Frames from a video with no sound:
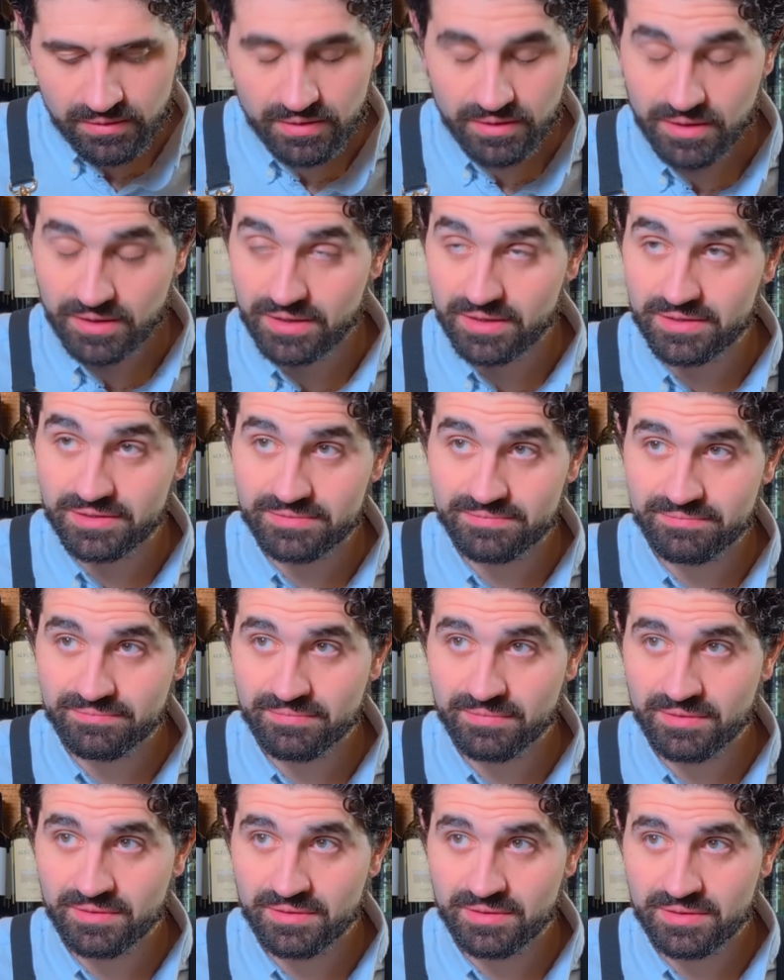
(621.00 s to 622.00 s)
Oh,
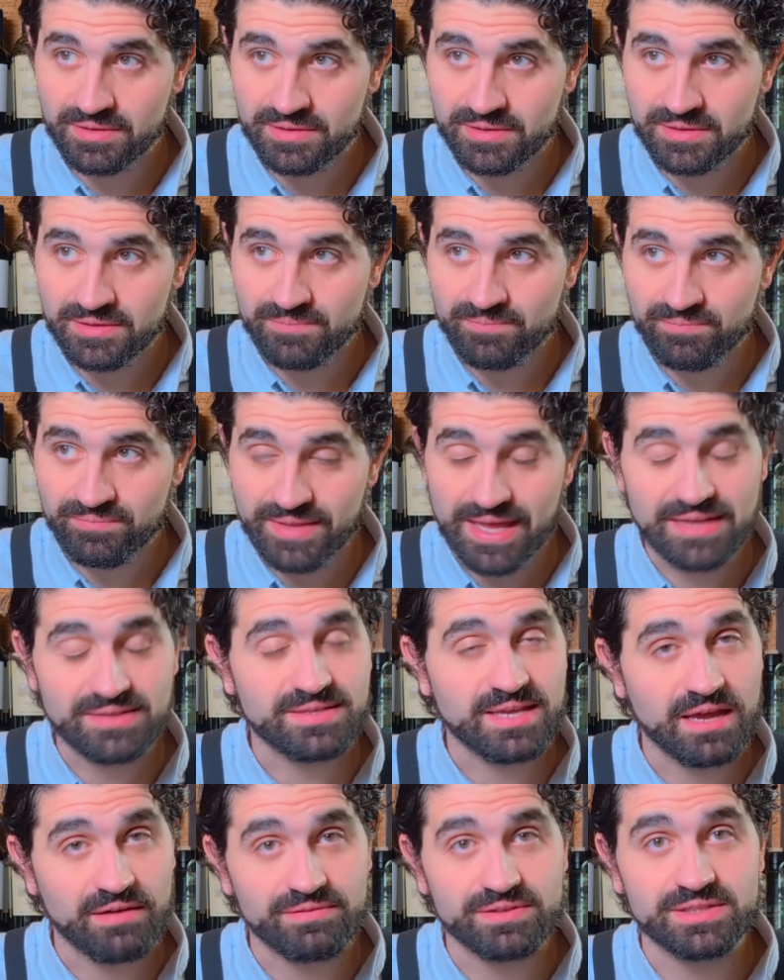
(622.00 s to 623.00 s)
that's
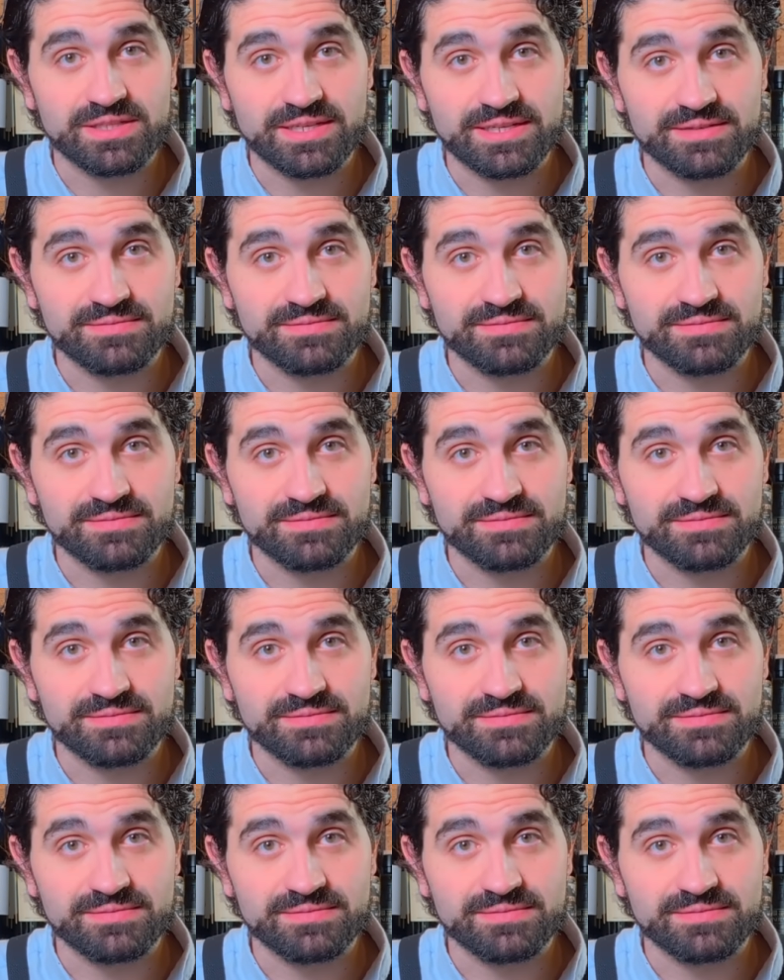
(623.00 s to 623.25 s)
heavenly.